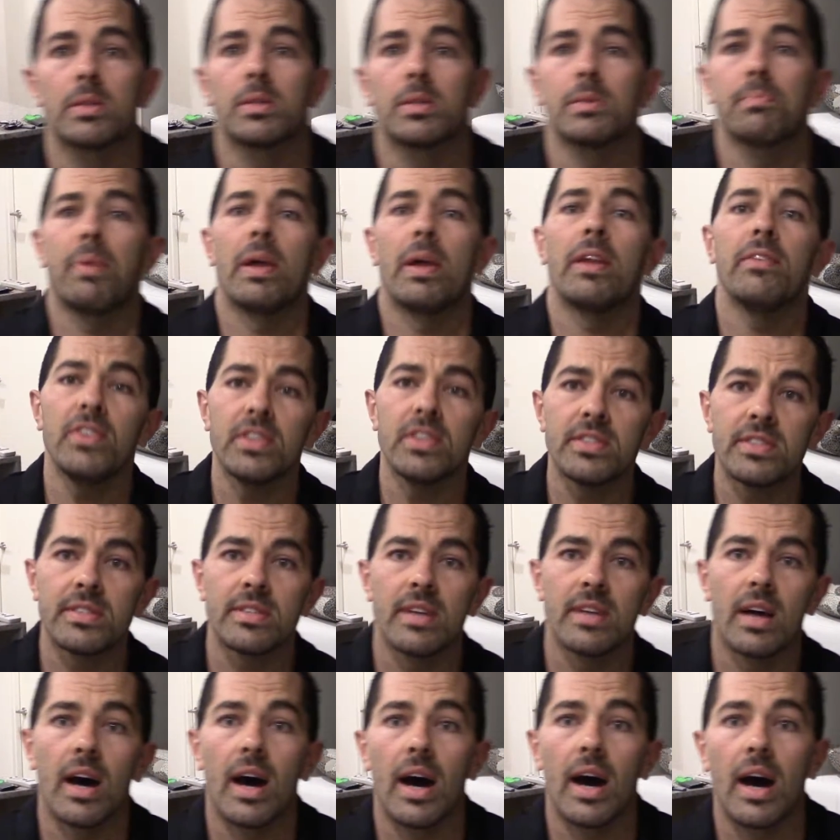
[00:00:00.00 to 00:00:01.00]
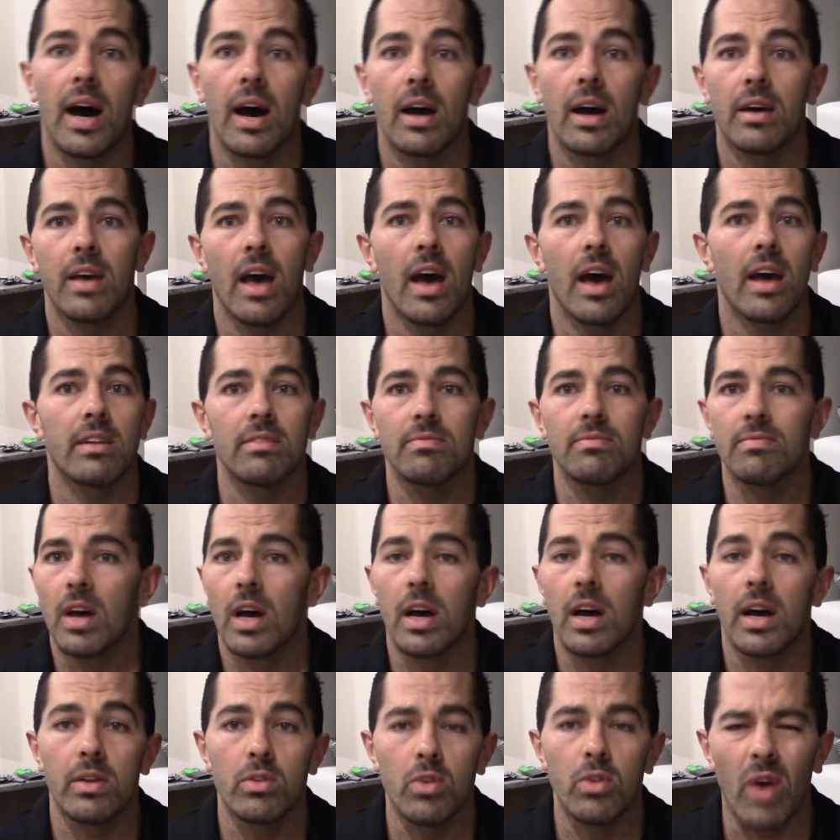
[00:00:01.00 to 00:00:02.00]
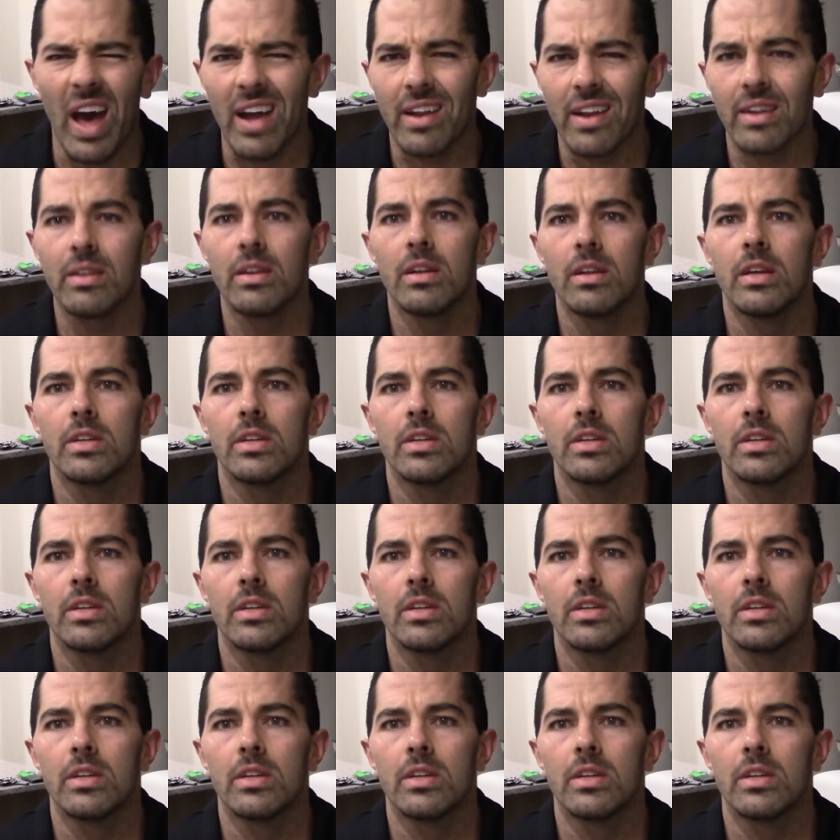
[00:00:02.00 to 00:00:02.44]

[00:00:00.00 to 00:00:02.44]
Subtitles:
benefits. It's not added.